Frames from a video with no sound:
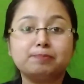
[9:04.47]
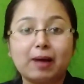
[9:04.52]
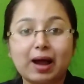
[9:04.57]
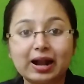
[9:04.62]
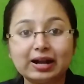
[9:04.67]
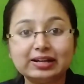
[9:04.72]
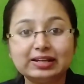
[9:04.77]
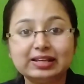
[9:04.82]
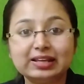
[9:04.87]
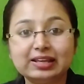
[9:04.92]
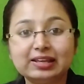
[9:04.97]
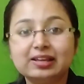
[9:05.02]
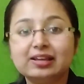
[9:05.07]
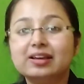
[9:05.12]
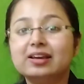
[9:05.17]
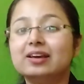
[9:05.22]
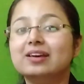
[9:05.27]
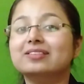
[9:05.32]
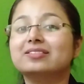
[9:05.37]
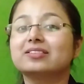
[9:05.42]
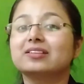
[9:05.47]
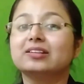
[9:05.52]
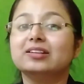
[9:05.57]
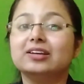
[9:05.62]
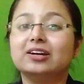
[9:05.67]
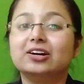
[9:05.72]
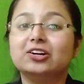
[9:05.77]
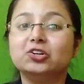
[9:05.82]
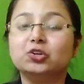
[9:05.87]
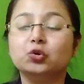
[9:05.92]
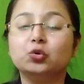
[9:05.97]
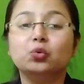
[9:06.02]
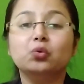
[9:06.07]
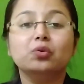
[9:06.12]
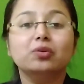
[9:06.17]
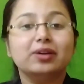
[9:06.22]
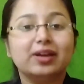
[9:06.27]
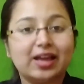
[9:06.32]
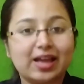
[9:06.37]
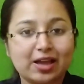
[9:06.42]
party is clear to
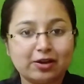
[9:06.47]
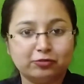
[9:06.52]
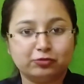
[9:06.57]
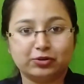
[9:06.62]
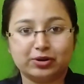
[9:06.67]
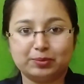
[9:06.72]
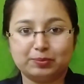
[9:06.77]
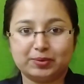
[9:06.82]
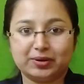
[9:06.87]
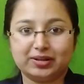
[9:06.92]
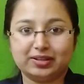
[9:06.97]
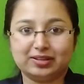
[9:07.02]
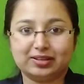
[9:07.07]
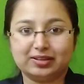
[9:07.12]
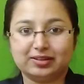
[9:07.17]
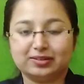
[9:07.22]
everybody.